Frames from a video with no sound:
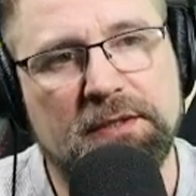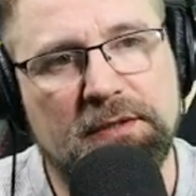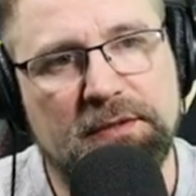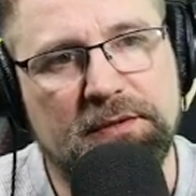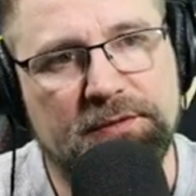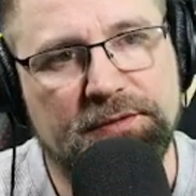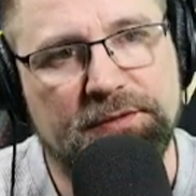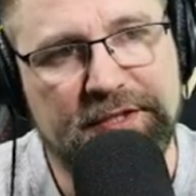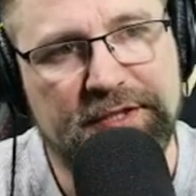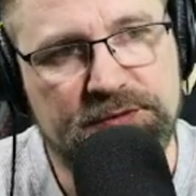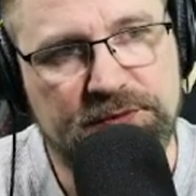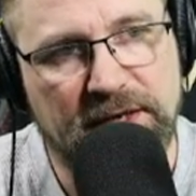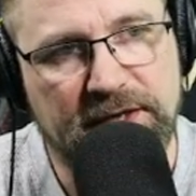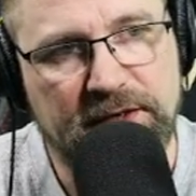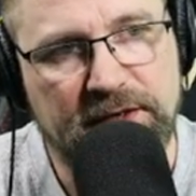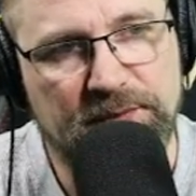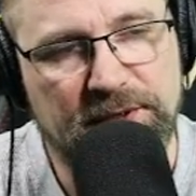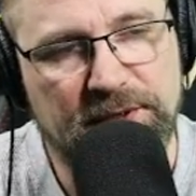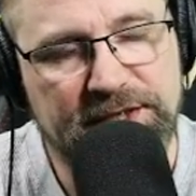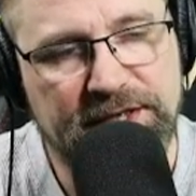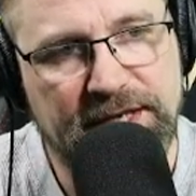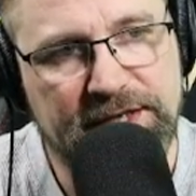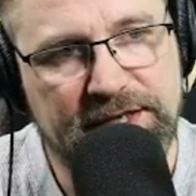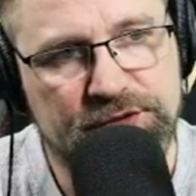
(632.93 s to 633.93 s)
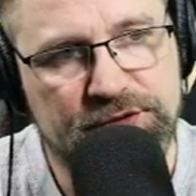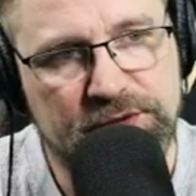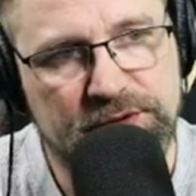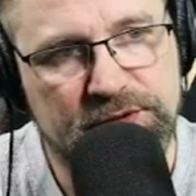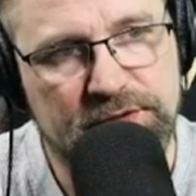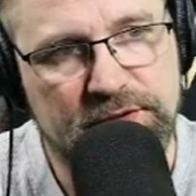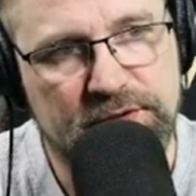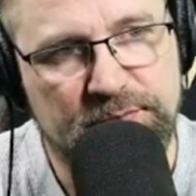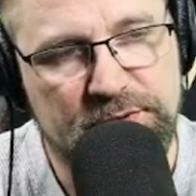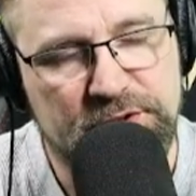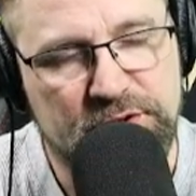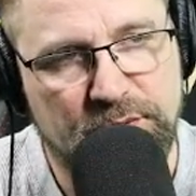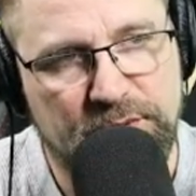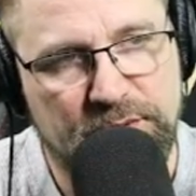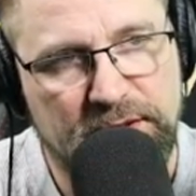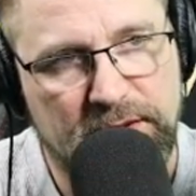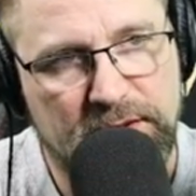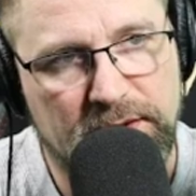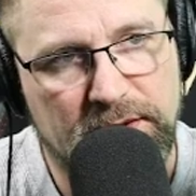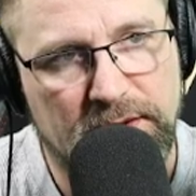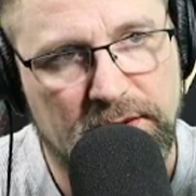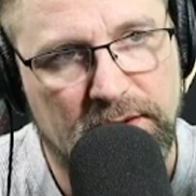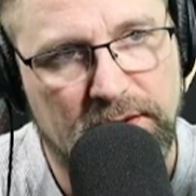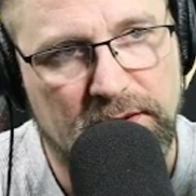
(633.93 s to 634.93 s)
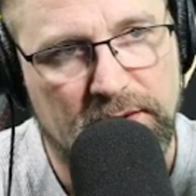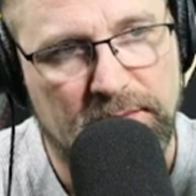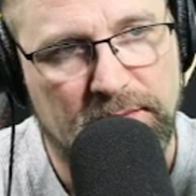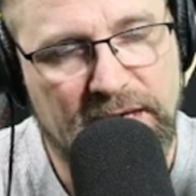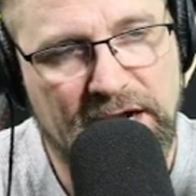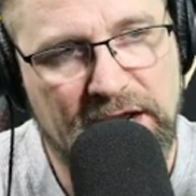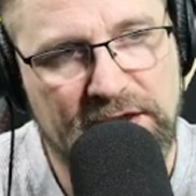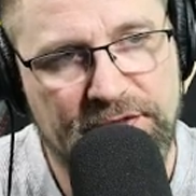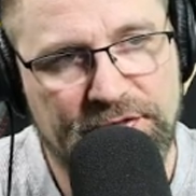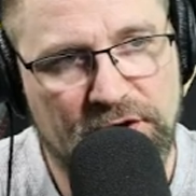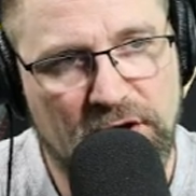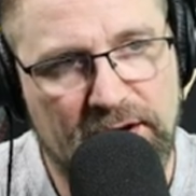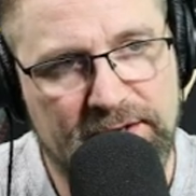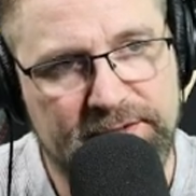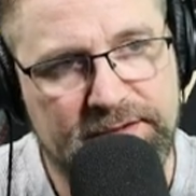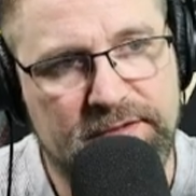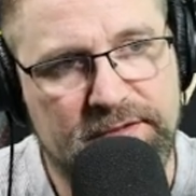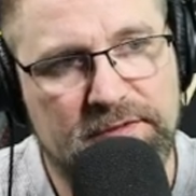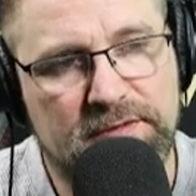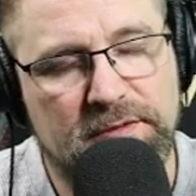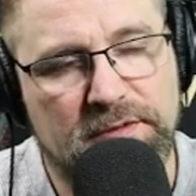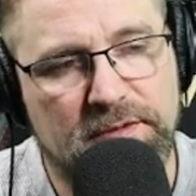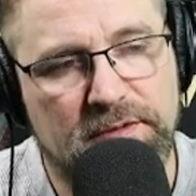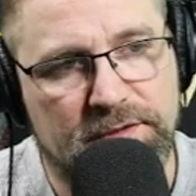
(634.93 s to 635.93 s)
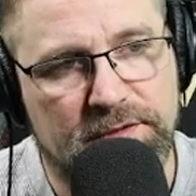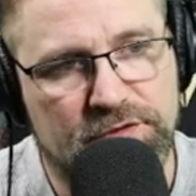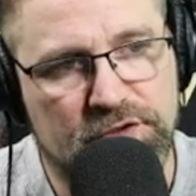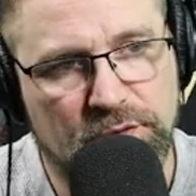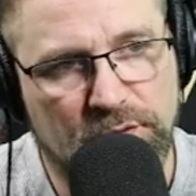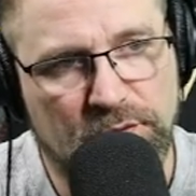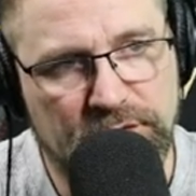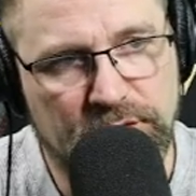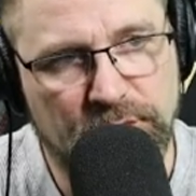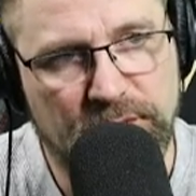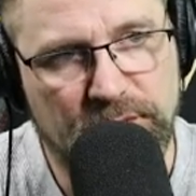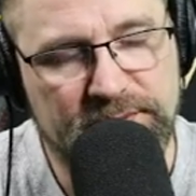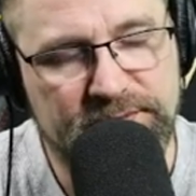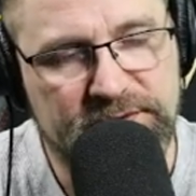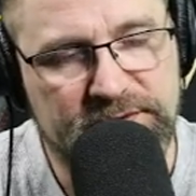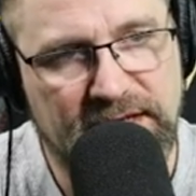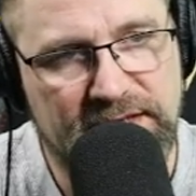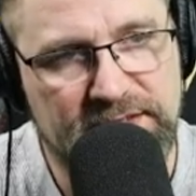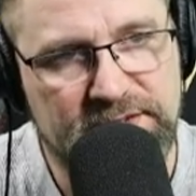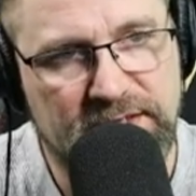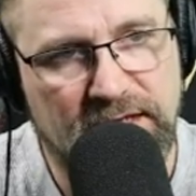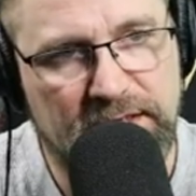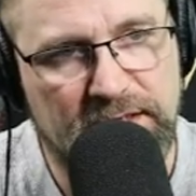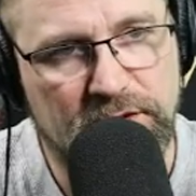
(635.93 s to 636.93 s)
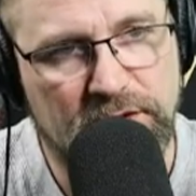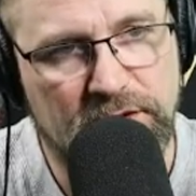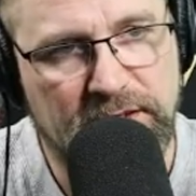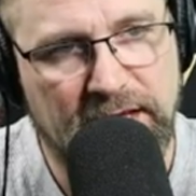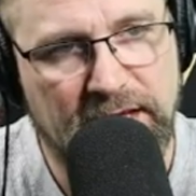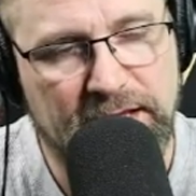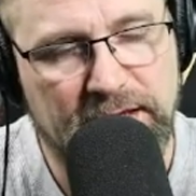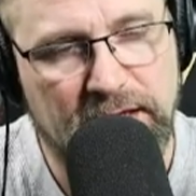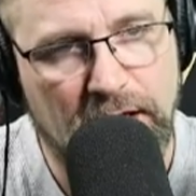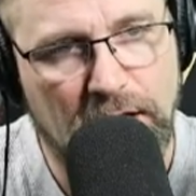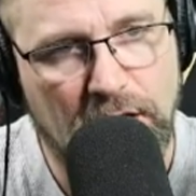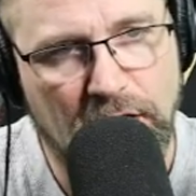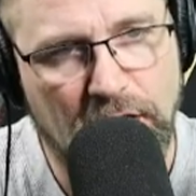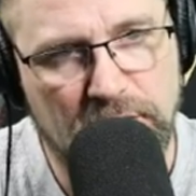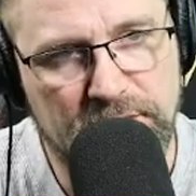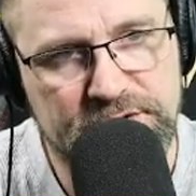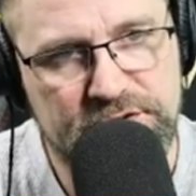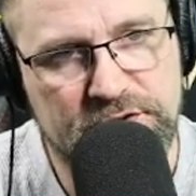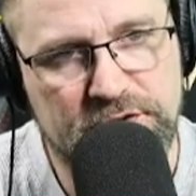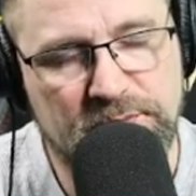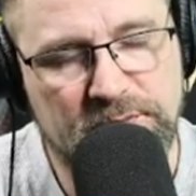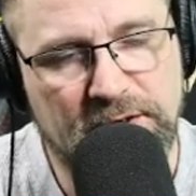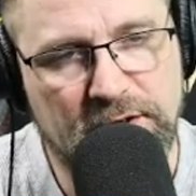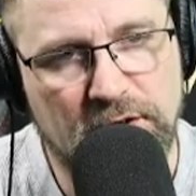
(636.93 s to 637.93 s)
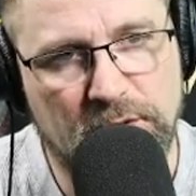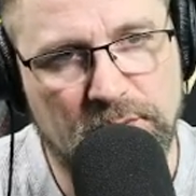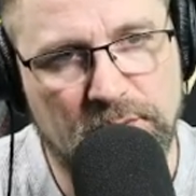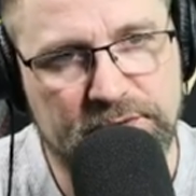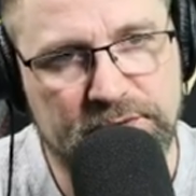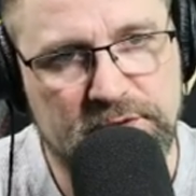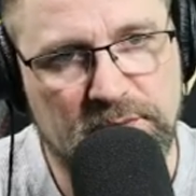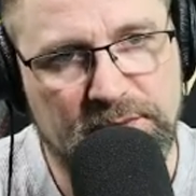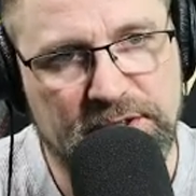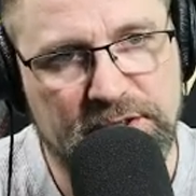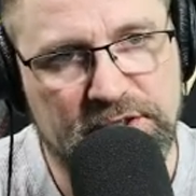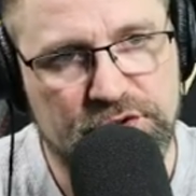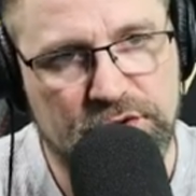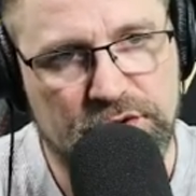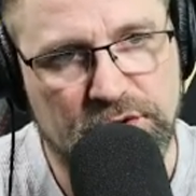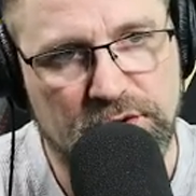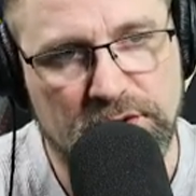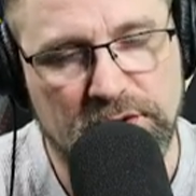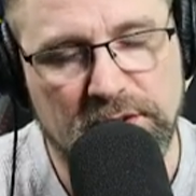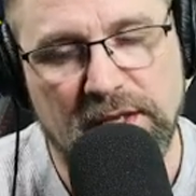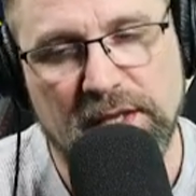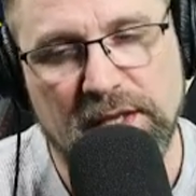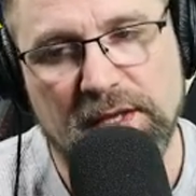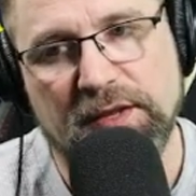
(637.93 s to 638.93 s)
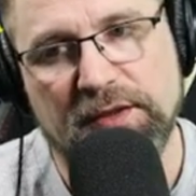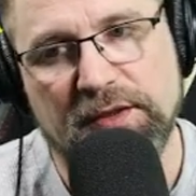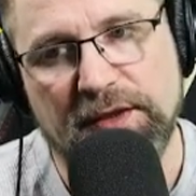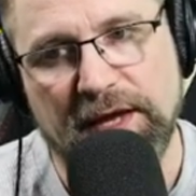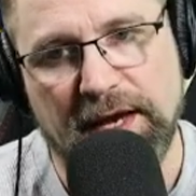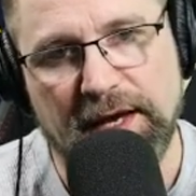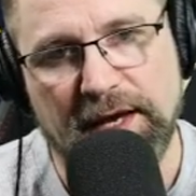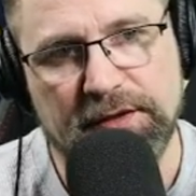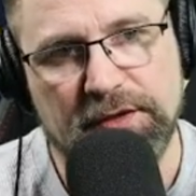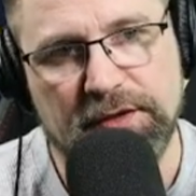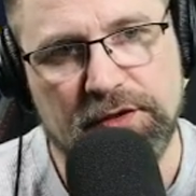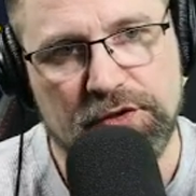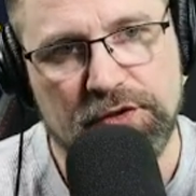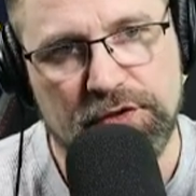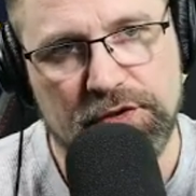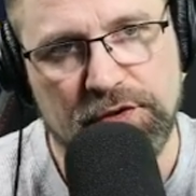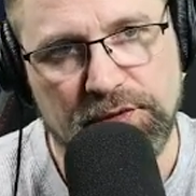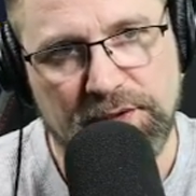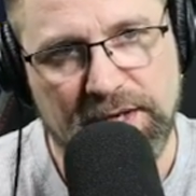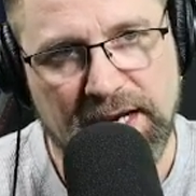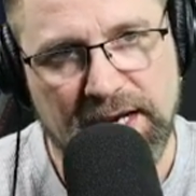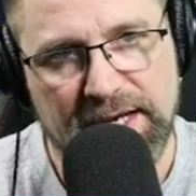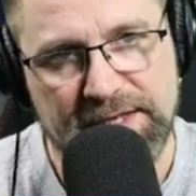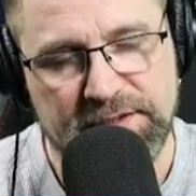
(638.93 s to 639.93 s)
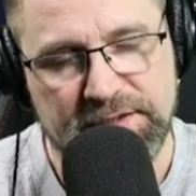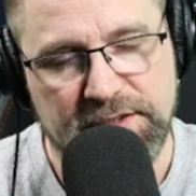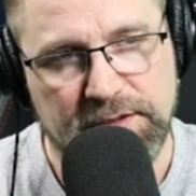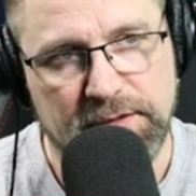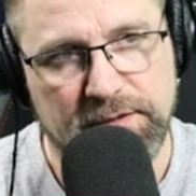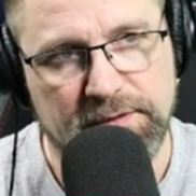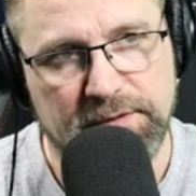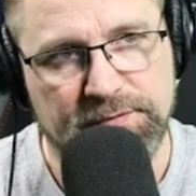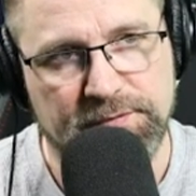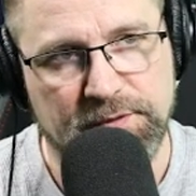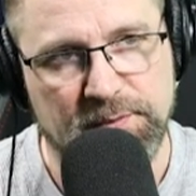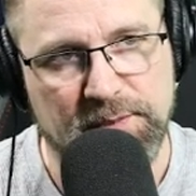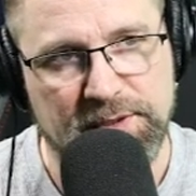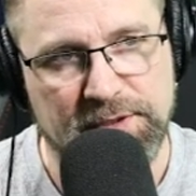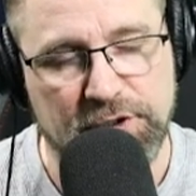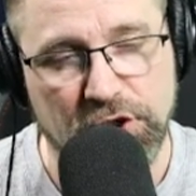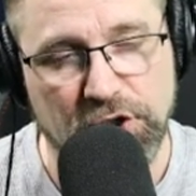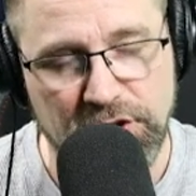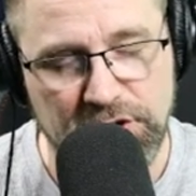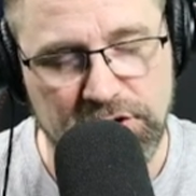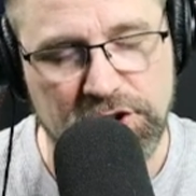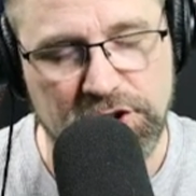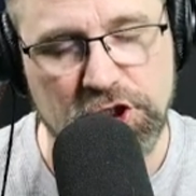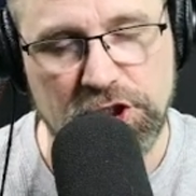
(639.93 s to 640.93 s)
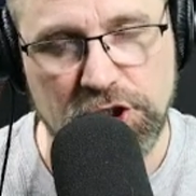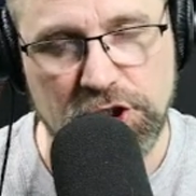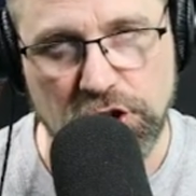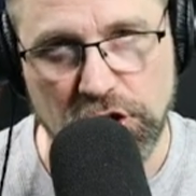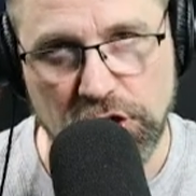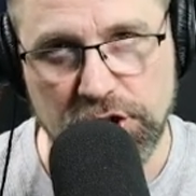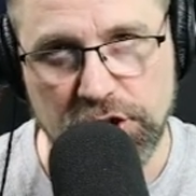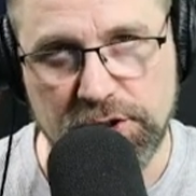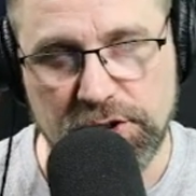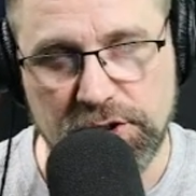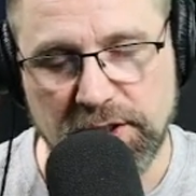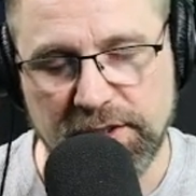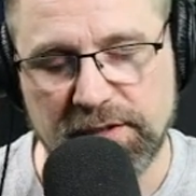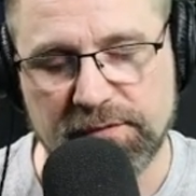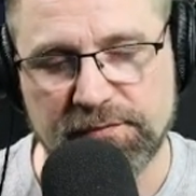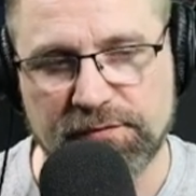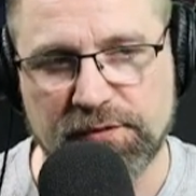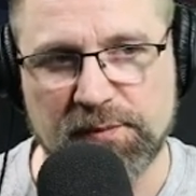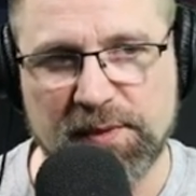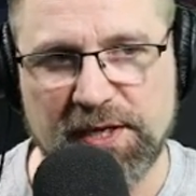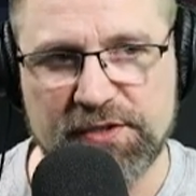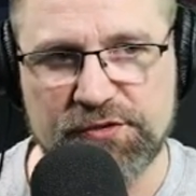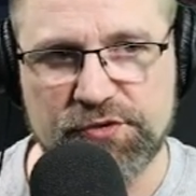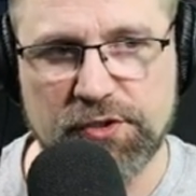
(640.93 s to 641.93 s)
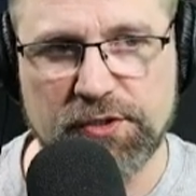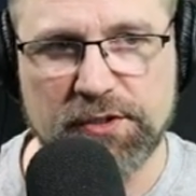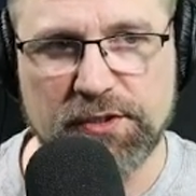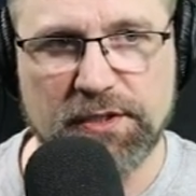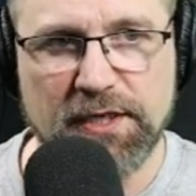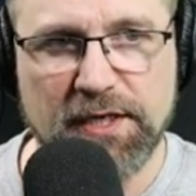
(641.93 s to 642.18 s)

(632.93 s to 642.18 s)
These recommendations between my thoughts, 2 other websites I look at, I always do my homework to make sure that you guys get good information.